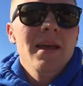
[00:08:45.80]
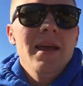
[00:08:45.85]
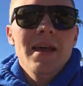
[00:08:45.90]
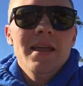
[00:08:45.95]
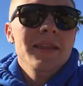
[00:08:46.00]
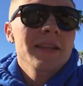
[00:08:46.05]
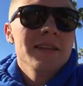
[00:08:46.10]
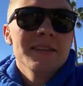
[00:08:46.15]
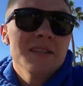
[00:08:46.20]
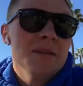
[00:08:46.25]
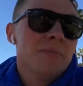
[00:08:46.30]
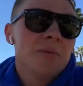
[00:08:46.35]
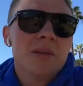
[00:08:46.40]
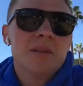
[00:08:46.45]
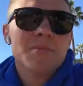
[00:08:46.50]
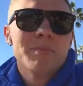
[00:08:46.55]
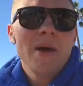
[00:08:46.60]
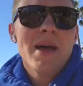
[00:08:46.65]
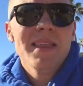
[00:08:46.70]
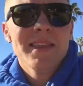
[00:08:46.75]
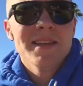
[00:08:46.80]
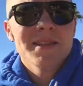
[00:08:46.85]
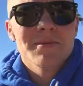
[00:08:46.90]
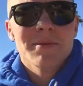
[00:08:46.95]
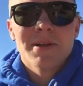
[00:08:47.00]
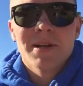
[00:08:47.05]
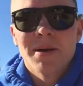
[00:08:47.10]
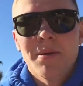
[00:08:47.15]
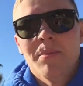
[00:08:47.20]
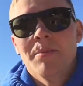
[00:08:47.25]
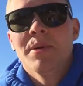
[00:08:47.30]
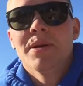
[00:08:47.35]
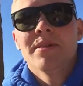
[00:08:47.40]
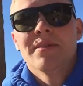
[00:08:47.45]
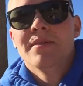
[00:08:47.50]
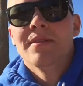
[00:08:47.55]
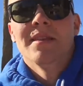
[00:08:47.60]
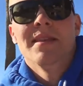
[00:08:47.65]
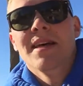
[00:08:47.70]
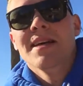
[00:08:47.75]
And then some things, bad things will come, but
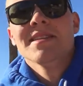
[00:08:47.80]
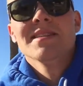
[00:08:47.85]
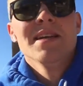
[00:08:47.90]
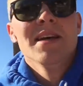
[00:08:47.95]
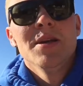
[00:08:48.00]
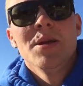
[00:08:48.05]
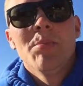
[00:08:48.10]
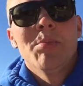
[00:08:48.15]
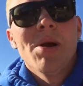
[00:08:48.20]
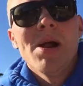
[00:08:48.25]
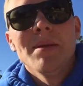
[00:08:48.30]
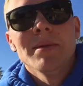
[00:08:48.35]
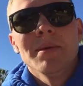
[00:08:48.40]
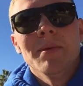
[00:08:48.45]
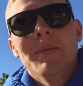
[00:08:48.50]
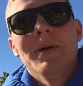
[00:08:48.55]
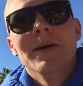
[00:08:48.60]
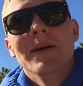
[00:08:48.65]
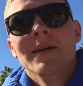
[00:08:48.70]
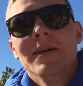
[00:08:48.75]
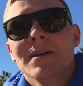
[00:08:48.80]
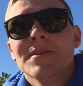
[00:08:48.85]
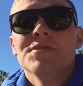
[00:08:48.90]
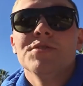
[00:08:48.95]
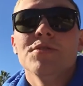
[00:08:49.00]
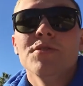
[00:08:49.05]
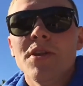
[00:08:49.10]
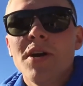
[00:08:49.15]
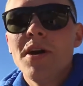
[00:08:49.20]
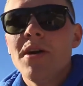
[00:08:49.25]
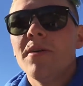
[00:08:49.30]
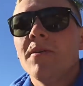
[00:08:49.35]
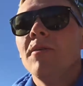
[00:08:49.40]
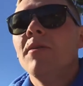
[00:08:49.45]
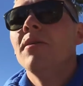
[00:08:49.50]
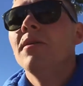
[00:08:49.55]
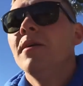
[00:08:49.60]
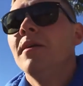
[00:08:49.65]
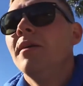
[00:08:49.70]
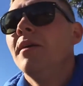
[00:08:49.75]
that's not your problem because you know
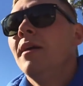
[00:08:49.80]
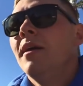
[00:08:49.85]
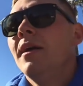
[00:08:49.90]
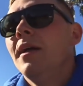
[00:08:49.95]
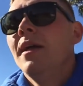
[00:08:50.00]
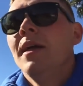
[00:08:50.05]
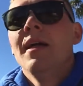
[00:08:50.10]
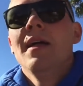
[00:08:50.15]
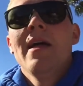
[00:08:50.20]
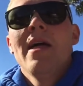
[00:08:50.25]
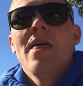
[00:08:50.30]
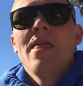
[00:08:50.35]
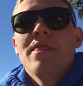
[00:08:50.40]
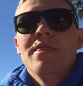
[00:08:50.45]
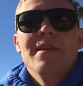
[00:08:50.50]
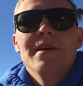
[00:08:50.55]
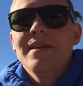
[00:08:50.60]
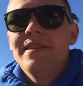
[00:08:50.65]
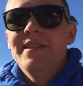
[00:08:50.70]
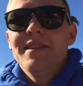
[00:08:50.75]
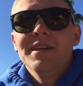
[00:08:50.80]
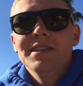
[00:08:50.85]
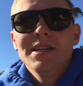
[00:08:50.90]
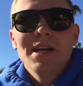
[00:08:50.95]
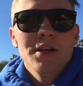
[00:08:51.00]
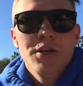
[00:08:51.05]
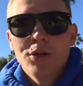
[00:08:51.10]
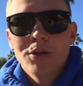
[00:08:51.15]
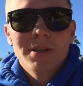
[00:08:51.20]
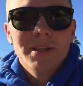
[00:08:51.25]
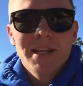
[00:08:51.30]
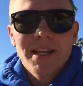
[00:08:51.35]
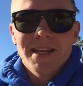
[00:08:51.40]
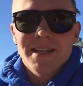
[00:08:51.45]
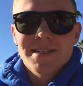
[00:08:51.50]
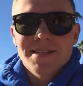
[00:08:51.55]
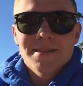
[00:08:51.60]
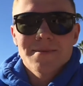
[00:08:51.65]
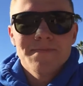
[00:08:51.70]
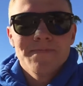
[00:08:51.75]
that they're not your
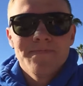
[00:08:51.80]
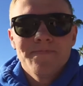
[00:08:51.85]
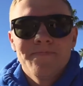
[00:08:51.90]
things.